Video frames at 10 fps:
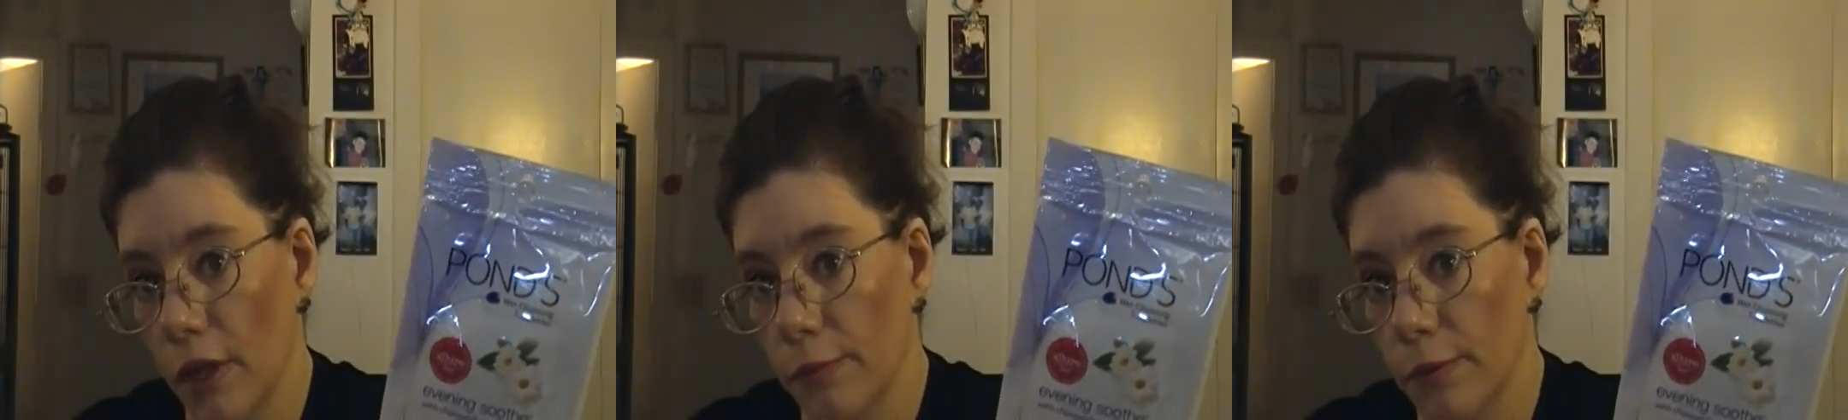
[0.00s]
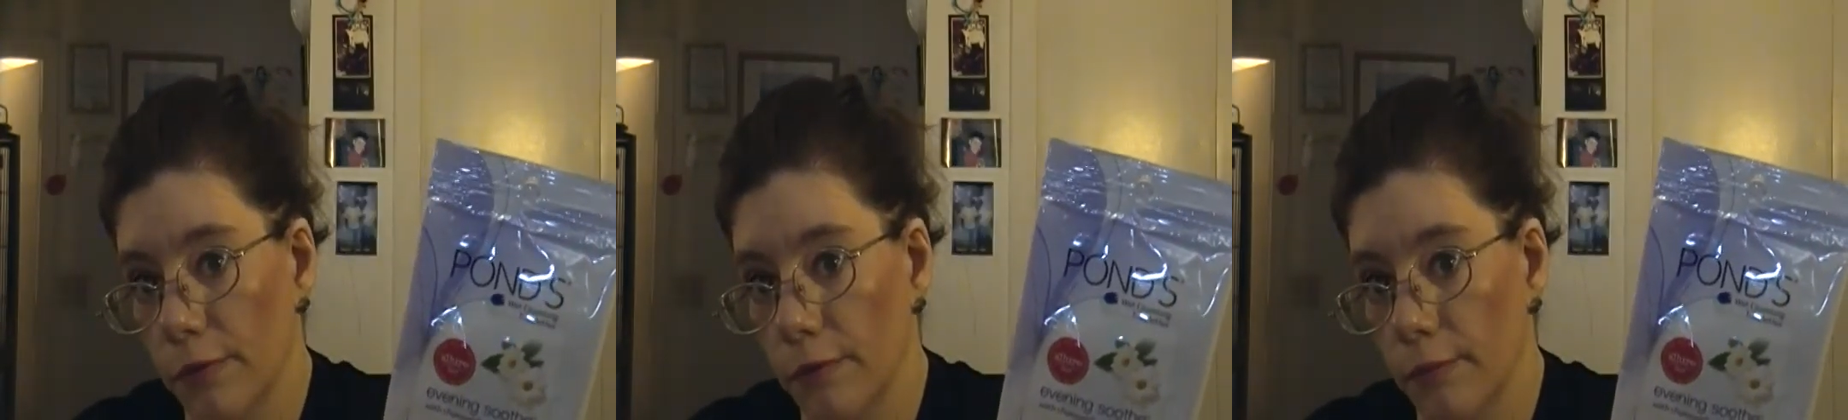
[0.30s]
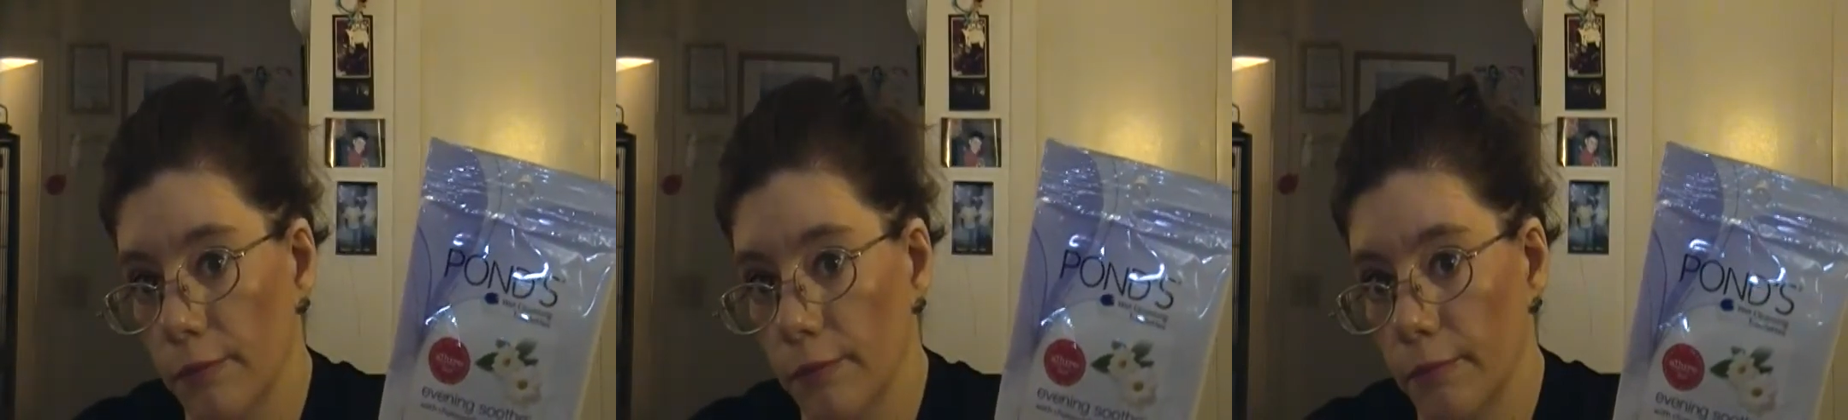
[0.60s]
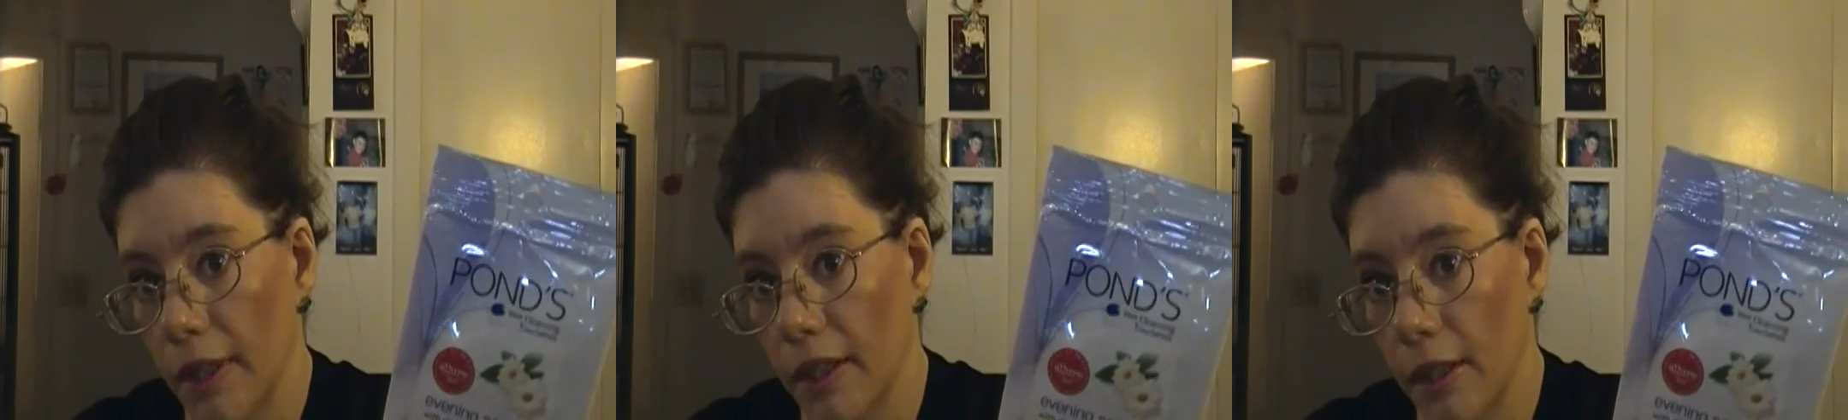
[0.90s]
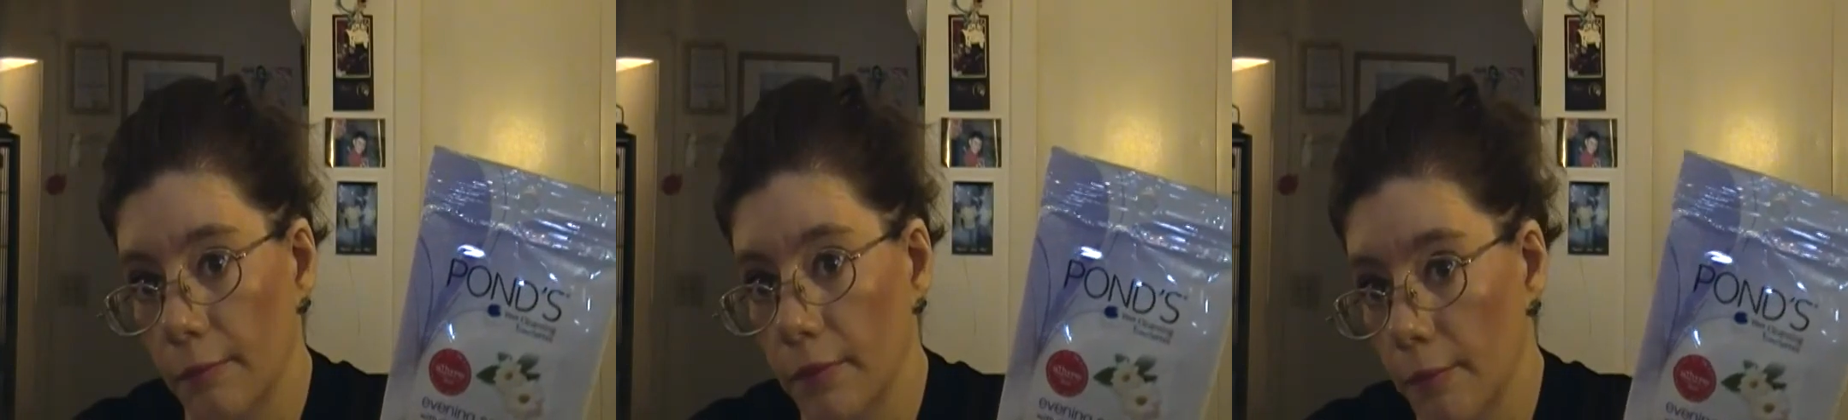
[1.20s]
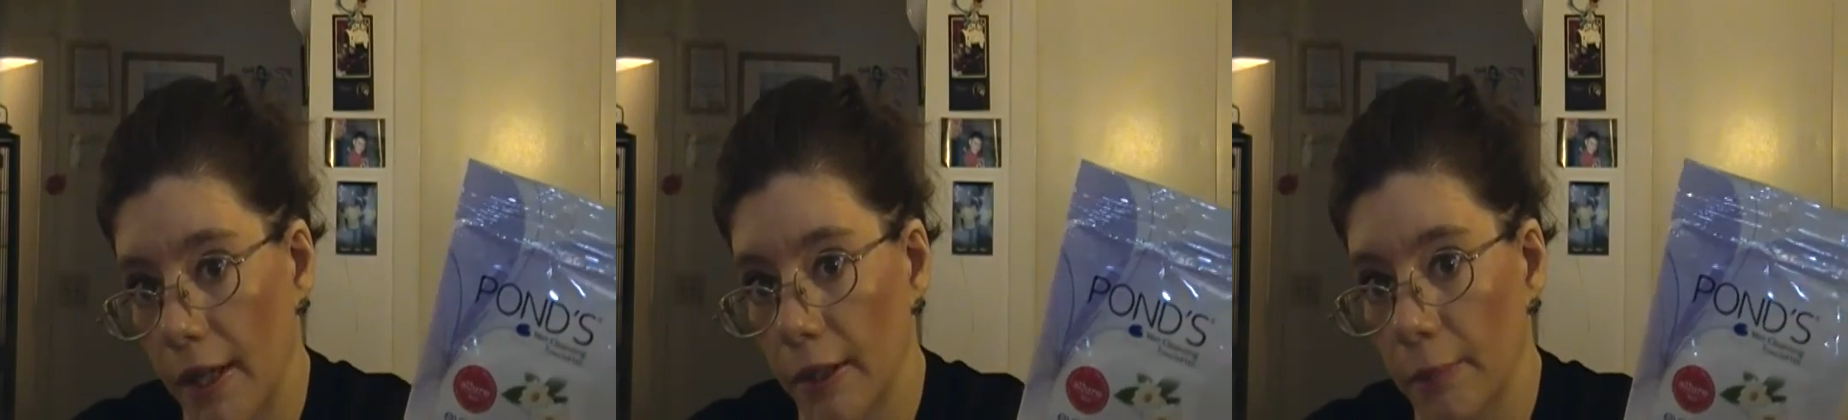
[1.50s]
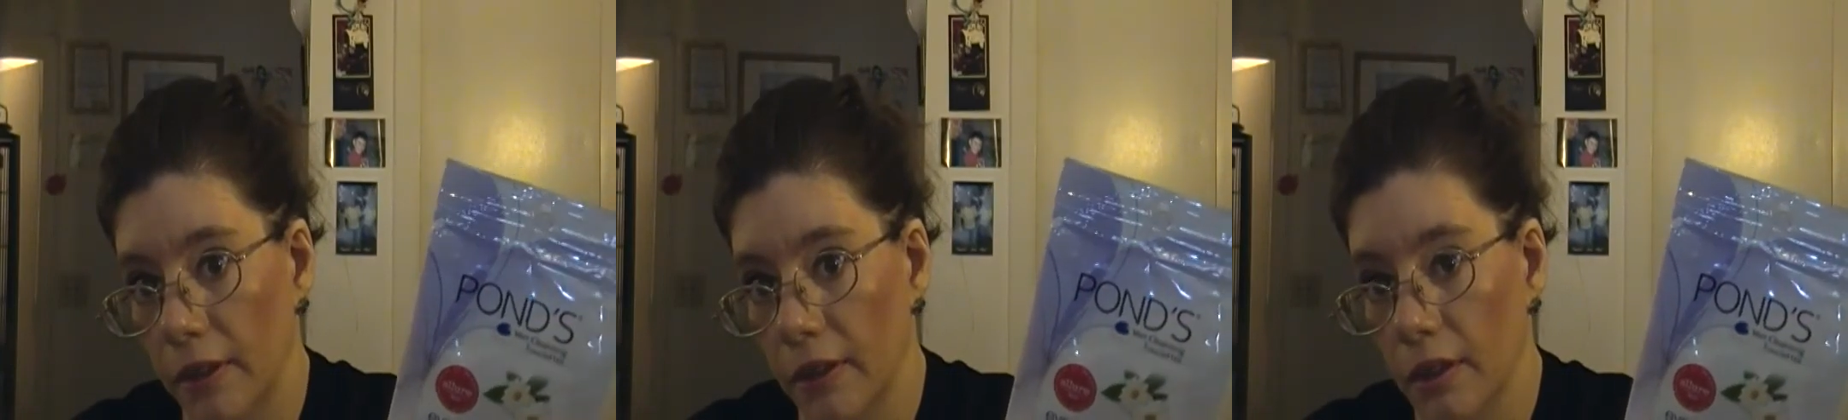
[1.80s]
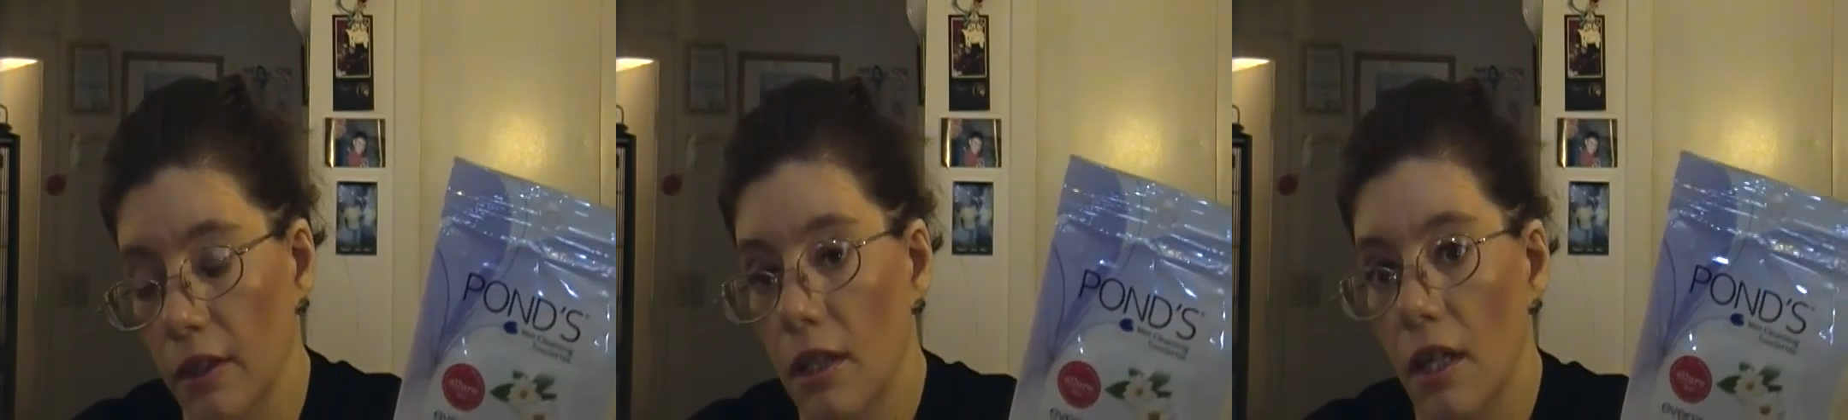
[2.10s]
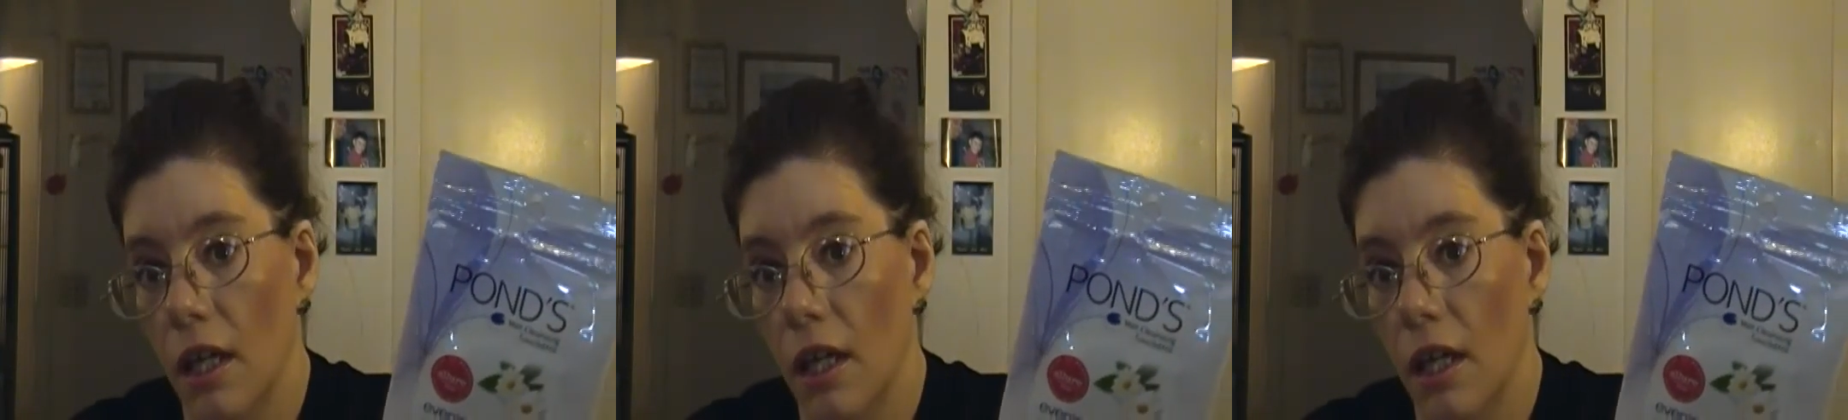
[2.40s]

waterproof makeup, in my opinion.